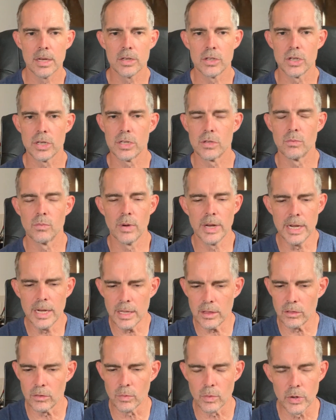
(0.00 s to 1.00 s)
Just
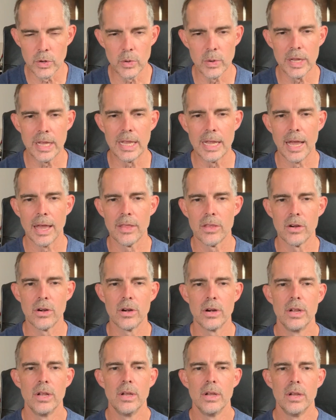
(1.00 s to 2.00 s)
read it through
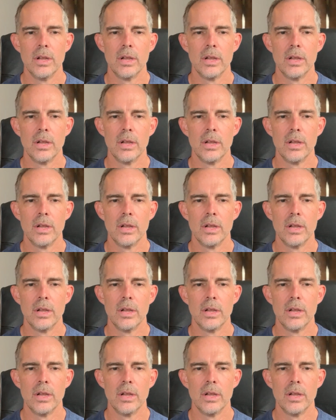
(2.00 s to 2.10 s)
together